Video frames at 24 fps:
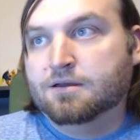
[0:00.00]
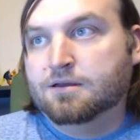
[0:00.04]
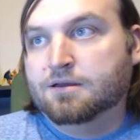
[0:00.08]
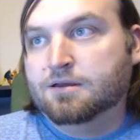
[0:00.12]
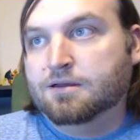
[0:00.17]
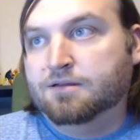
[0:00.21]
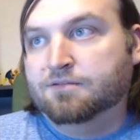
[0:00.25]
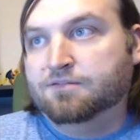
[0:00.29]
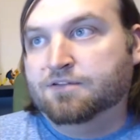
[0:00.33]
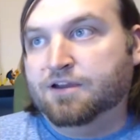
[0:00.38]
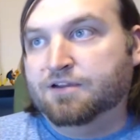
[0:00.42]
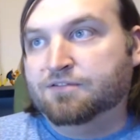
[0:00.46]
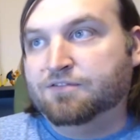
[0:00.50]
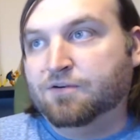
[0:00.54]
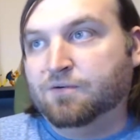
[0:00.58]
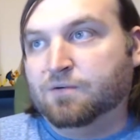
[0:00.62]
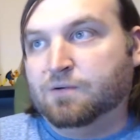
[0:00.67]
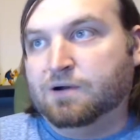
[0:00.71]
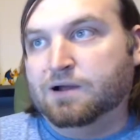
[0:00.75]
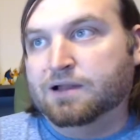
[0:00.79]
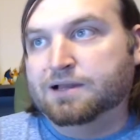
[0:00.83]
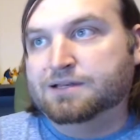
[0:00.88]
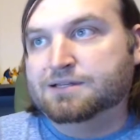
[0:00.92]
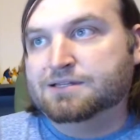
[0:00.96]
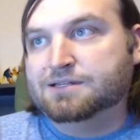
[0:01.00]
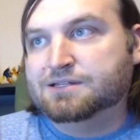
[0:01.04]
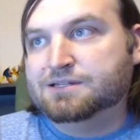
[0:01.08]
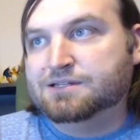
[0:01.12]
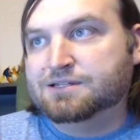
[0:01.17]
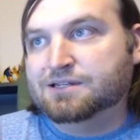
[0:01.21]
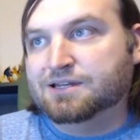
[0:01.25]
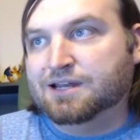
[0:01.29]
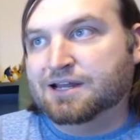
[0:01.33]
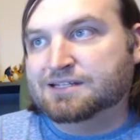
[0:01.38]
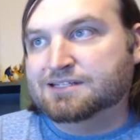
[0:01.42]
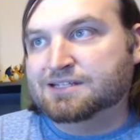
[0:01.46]
If you ever
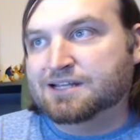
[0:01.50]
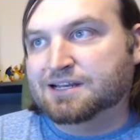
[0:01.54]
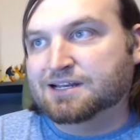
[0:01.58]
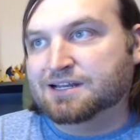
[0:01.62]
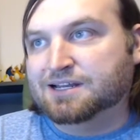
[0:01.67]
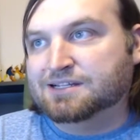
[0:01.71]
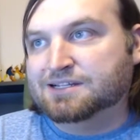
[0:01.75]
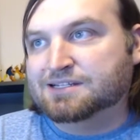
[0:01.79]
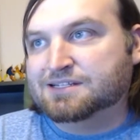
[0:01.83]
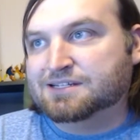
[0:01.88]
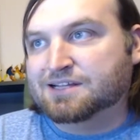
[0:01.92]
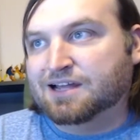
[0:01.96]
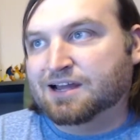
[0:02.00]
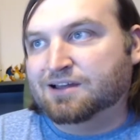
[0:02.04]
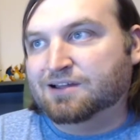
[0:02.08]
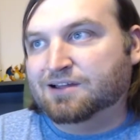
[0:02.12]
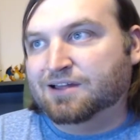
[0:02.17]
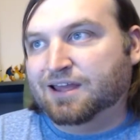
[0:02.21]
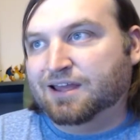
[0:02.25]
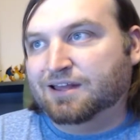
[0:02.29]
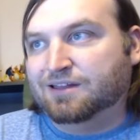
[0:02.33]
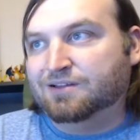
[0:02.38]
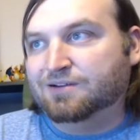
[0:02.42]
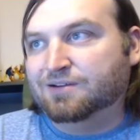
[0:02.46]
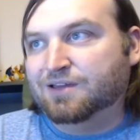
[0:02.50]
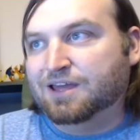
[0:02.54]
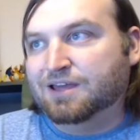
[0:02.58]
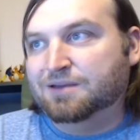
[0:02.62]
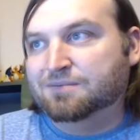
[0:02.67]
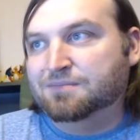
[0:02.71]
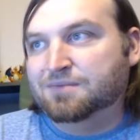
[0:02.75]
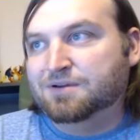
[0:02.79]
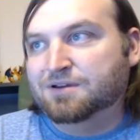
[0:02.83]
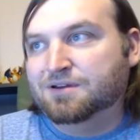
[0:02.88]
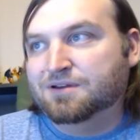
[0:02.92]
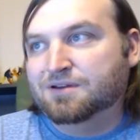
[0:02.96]
want an SNES-style Halo
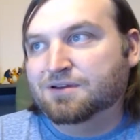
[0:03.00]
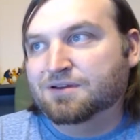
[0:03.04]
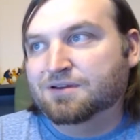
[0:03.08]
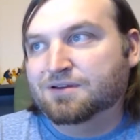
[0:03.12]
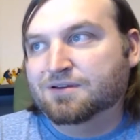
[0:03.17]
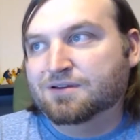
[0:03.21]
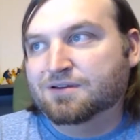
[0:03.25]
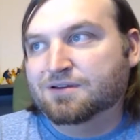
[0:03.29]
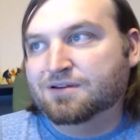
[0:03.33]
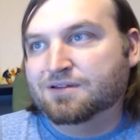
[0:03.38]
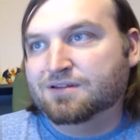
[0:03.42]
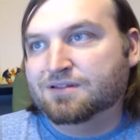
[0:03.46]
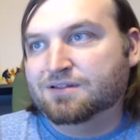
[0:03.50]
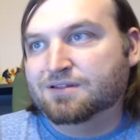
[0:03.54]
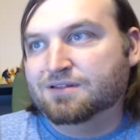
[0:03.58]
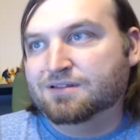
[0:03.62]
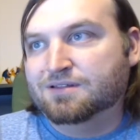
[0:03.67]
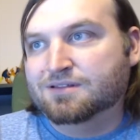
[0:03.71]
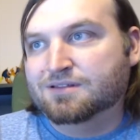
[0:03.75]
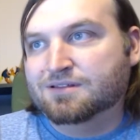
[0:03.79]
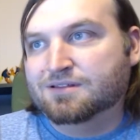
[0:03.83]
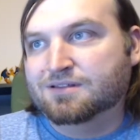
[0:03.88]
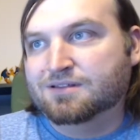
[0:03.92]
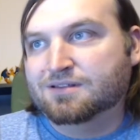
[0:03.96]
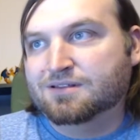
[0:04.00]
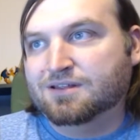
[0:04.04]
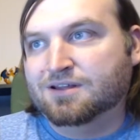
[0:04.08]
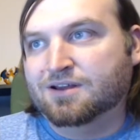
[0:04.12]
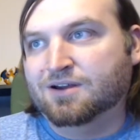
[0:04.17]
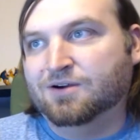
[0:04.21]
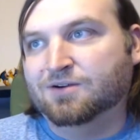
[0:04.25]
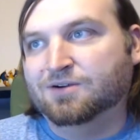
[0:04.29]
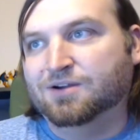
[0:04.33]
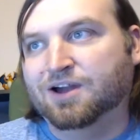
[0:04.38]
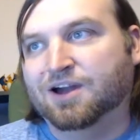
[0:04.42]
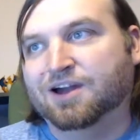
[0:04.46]
game...
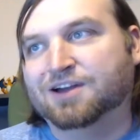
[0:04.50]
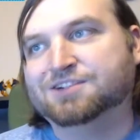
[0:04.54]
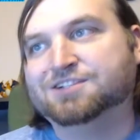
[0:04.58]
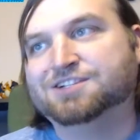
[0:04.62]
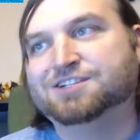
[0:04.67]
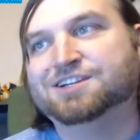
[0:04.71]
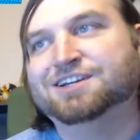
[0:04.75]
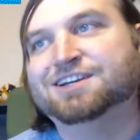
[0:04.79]
Oh, gosh.